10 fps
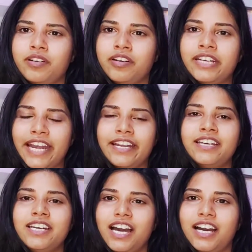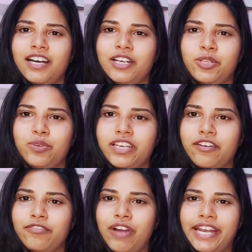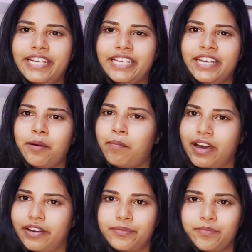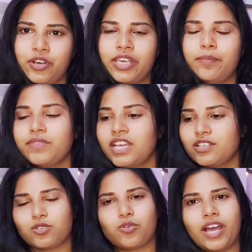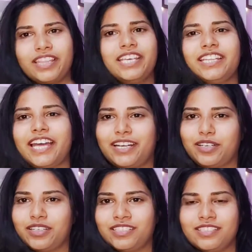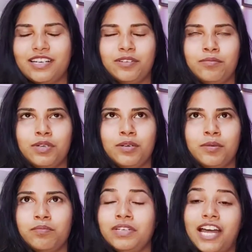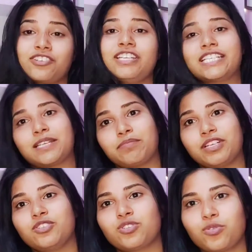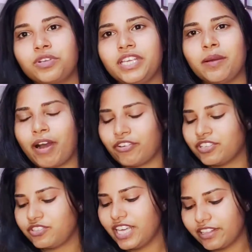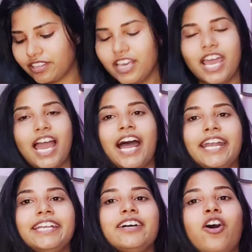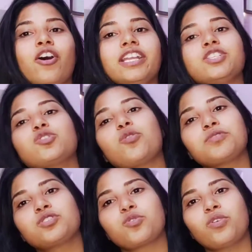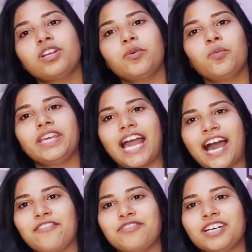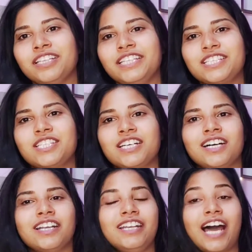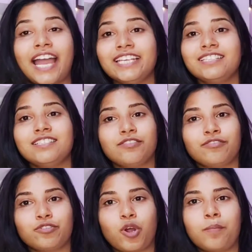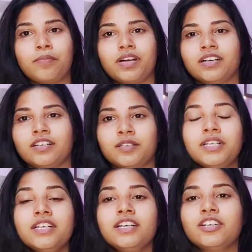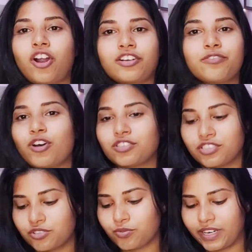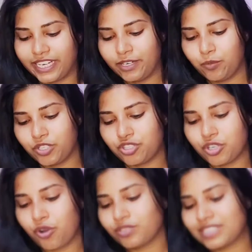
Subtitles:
dead during a fight in a bar. Okay, so I think that is the largely accepted story about his death. And on his tombstone we have this line from Dr. Faustus written, which goes